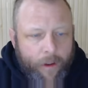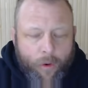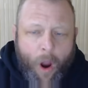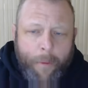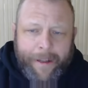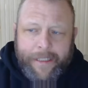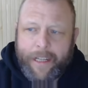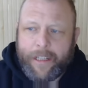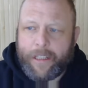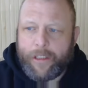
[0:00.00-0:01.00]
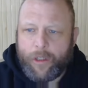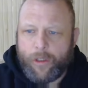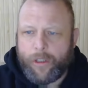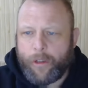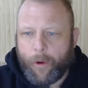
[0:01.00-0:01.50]
Chrome extensions
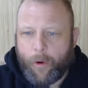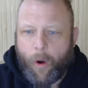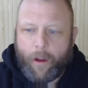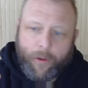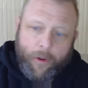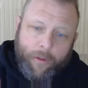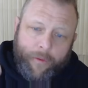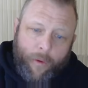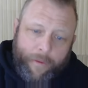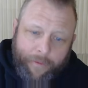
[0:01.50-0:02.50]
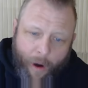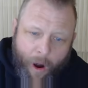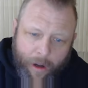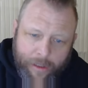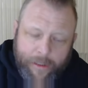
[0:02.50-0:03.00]
usually require 3 to 4
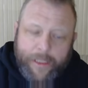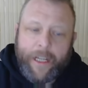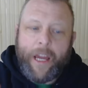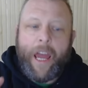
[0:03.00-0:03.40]
files,